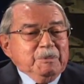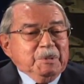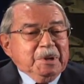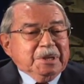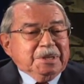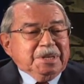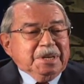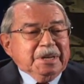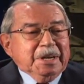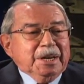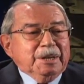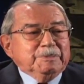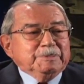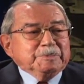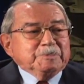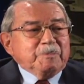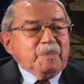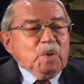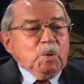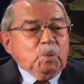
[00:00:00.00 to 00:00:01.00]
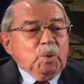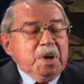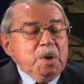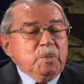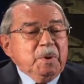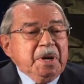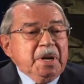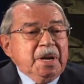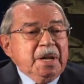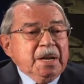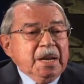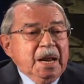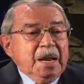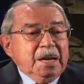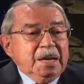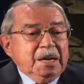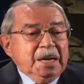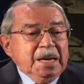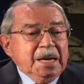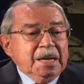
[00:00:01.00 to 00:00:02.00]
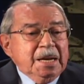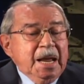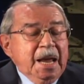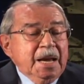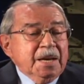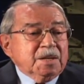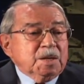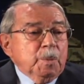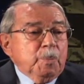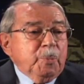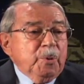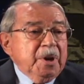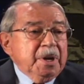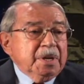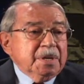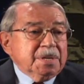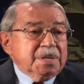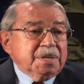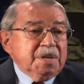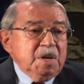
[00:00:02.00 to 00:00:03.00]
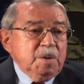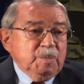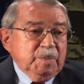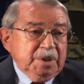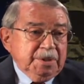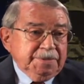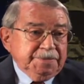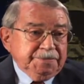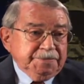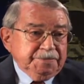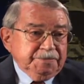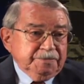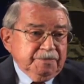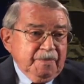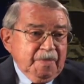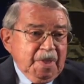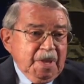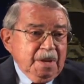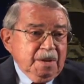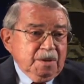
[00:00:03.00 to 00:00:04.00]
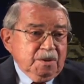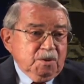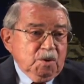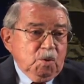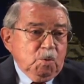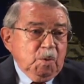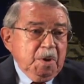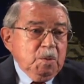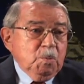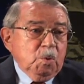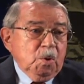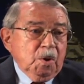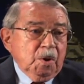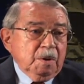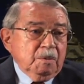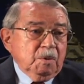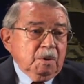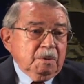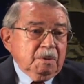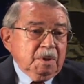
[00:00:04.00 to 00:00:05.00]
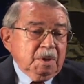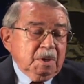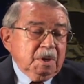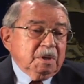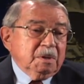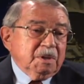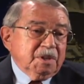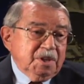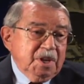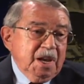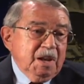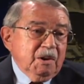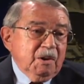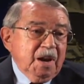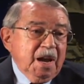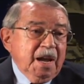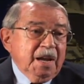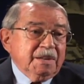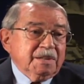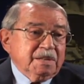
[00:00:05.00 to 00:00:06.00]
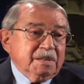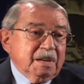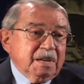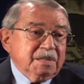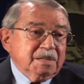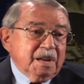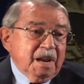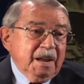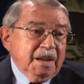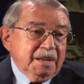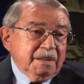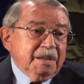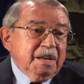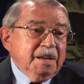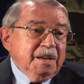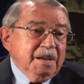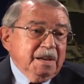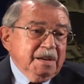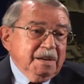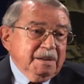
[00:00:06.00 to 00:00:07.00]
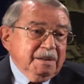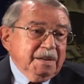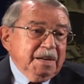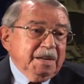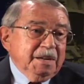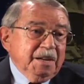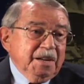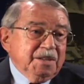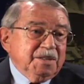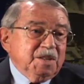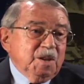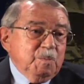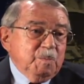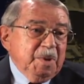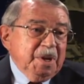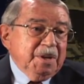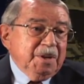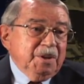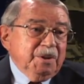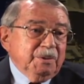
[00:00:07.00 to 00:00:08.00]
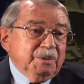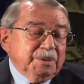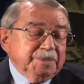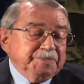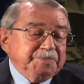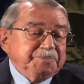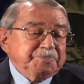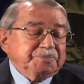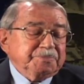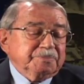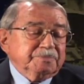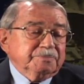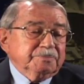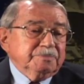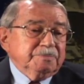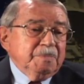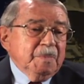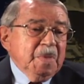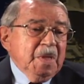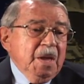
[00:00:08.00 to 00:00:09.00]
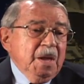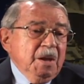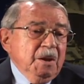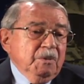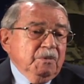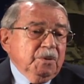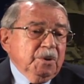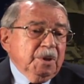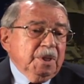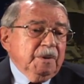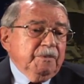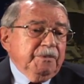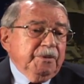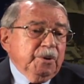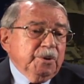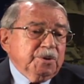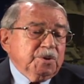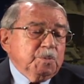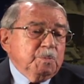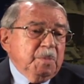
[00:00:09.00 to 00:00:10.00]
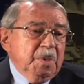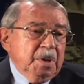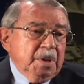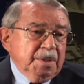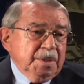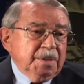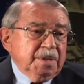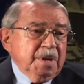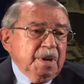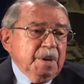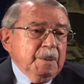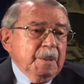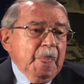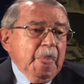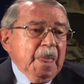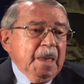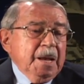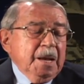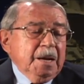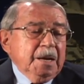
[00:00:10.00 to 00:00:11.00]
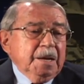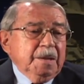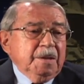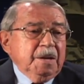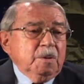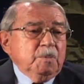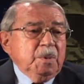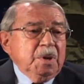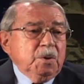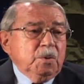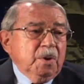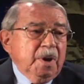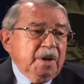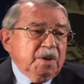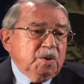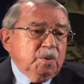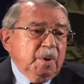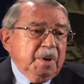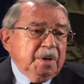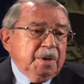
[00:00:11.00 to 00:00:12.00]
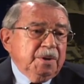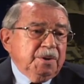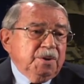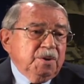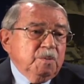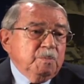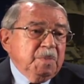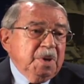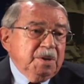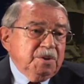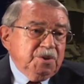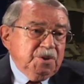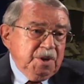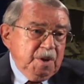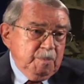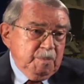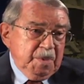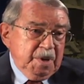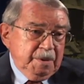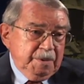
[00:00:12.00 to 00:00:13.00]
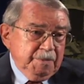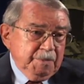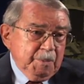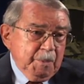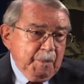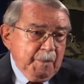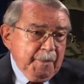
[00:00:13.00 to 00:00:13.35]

but um, we went in, in, as apprentice seamen. So we wore the little sailor hats just like enlisted men do for the first month. And then we graduated to midshipmen,